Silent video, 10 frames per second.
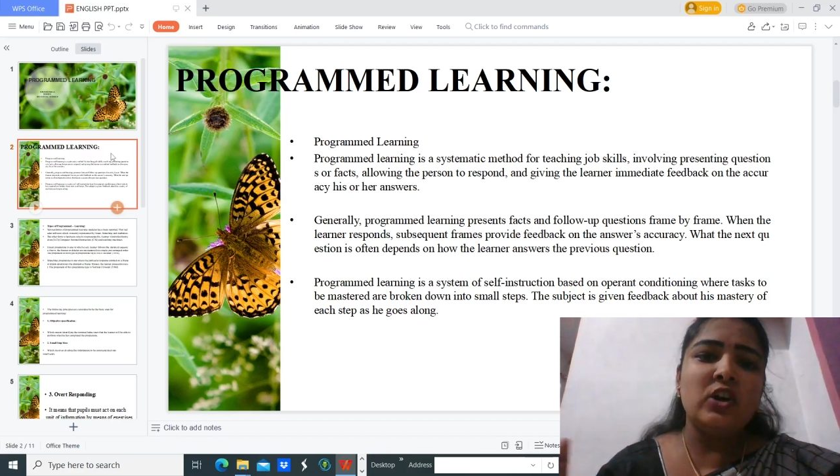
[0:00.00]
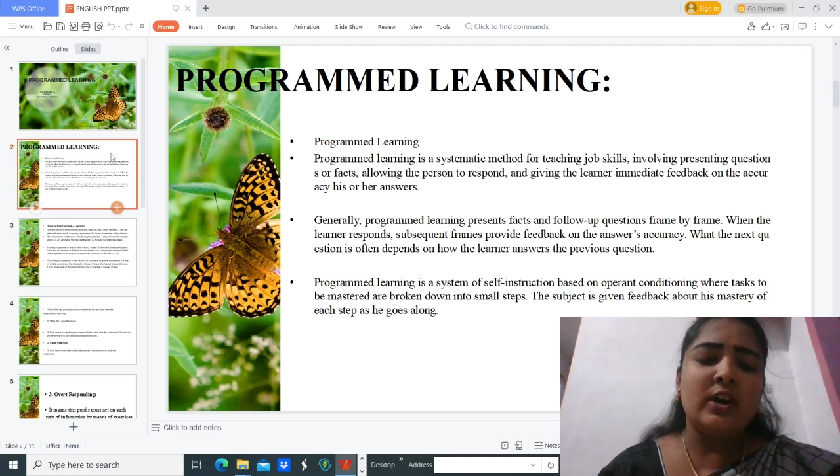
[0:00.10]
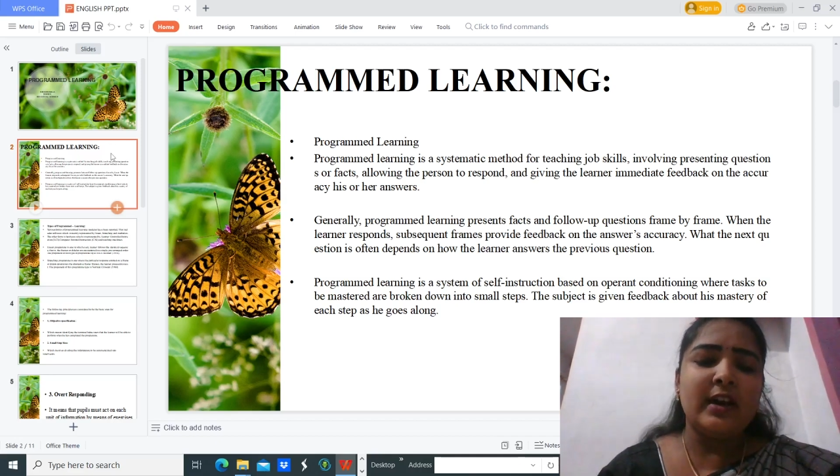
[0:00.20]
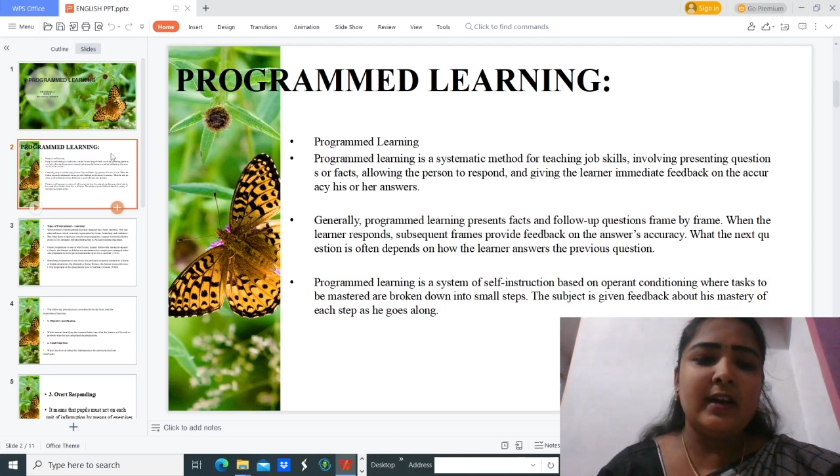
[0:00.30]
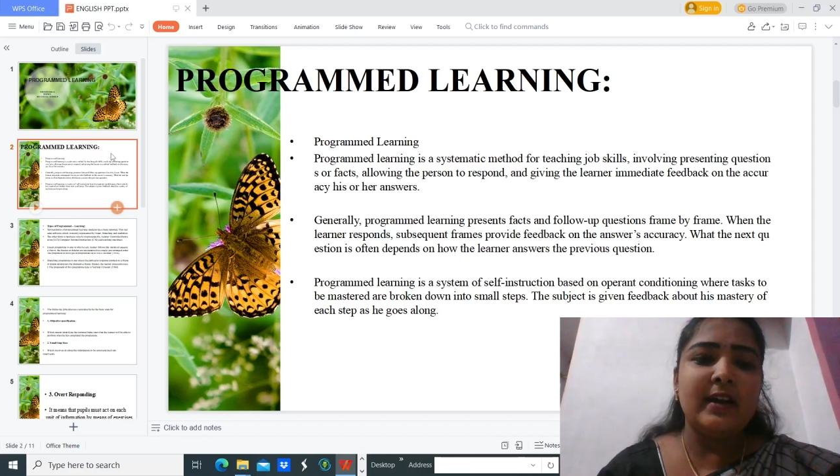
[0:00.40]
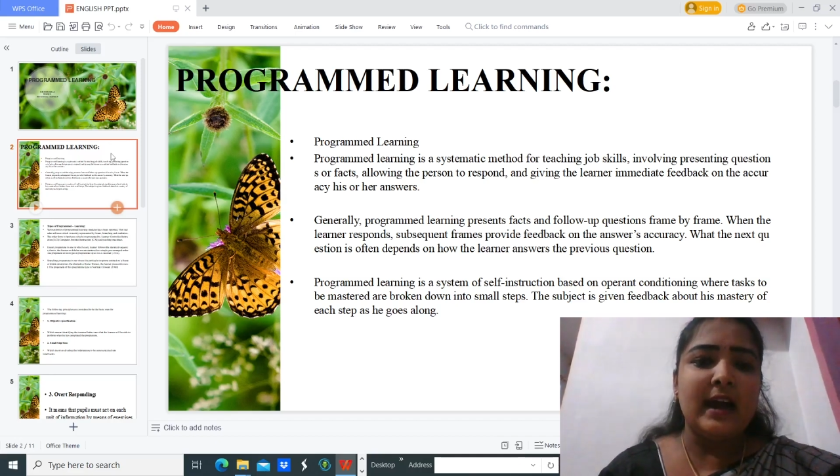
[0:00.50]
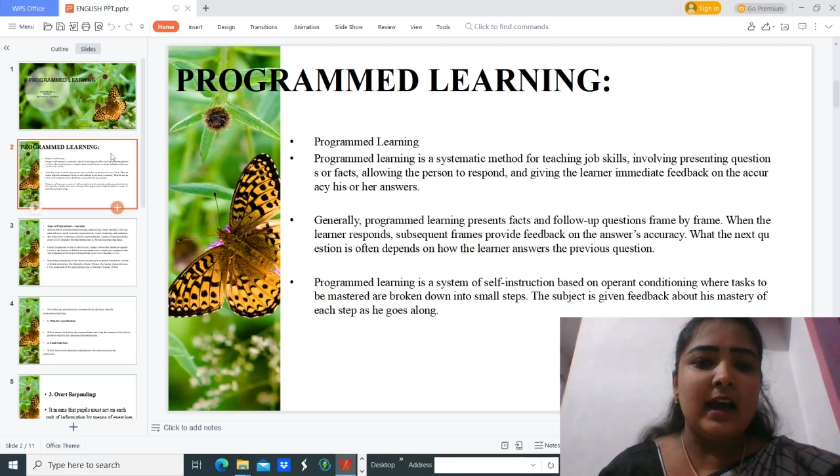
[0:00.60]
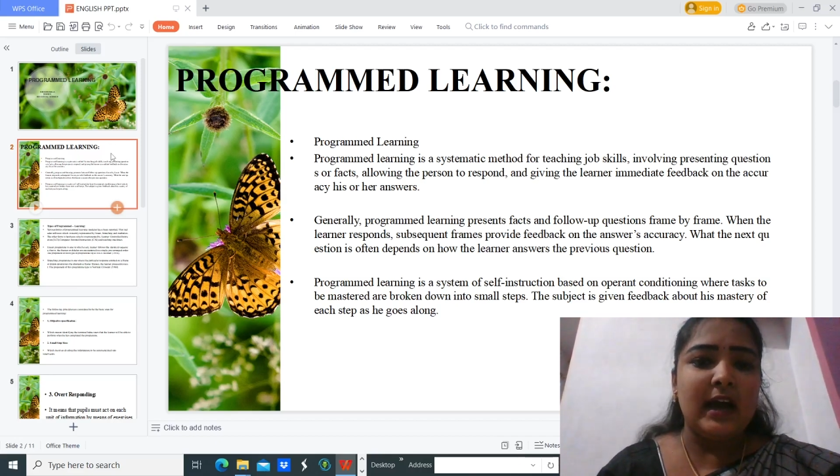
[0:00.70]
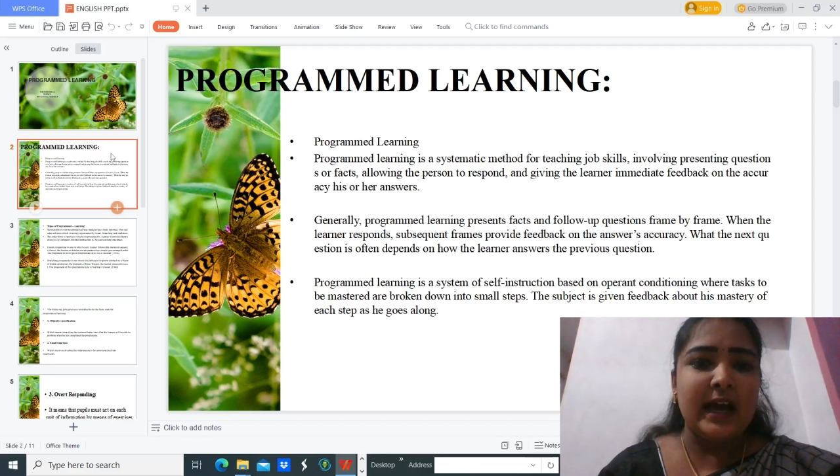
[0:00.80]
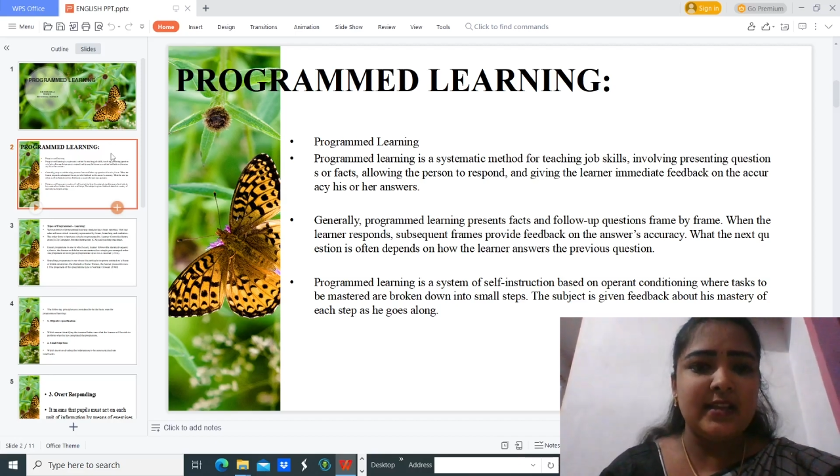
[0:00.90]
or her
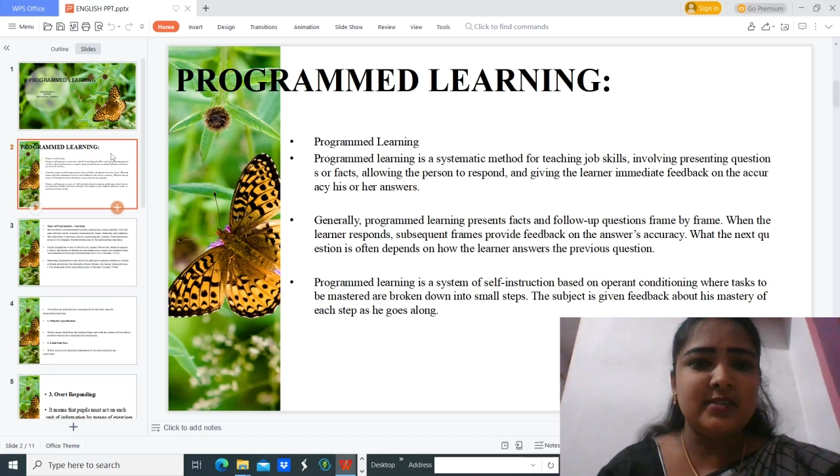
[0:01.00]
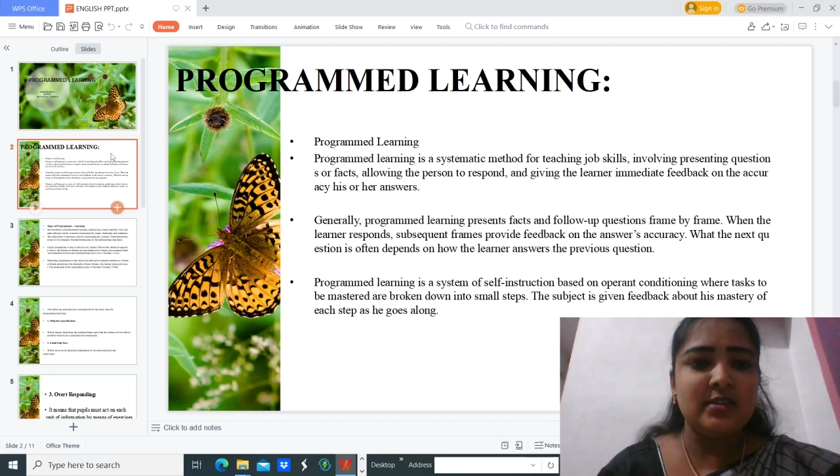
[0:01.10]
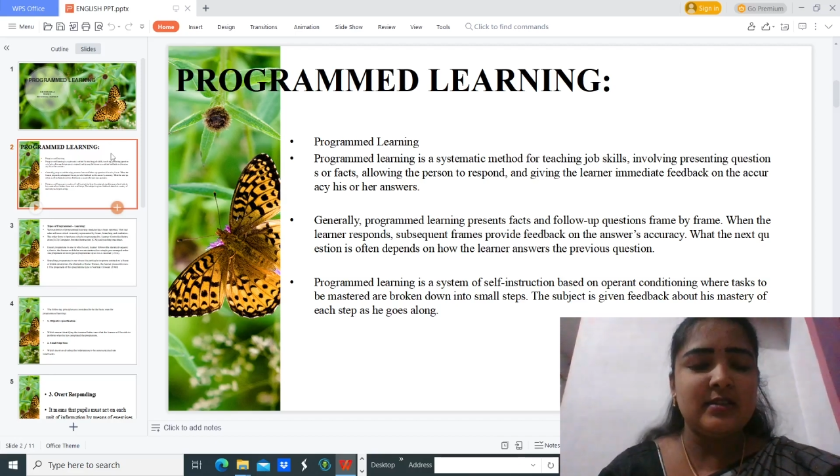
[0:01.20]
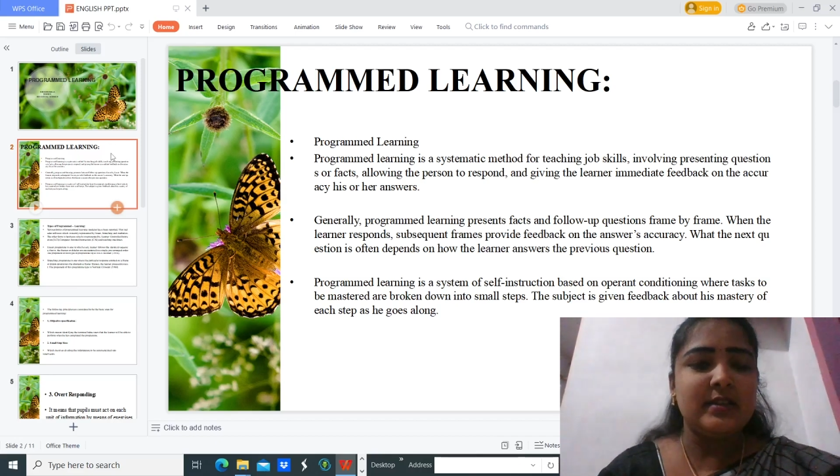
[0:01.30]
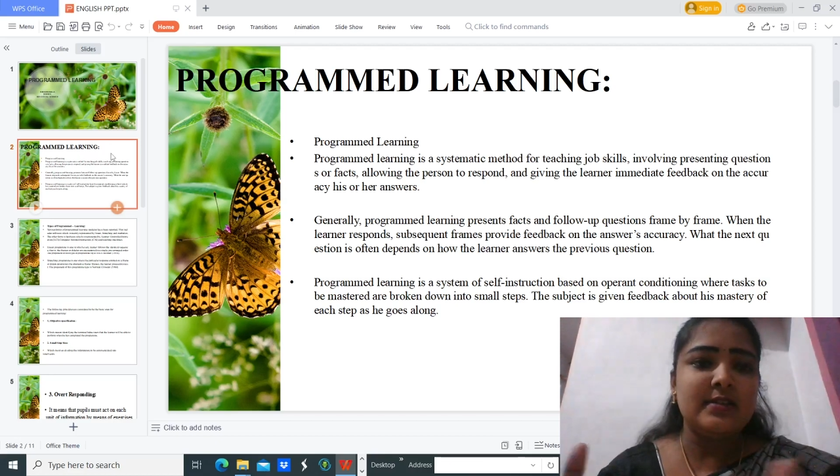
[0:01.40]
answers.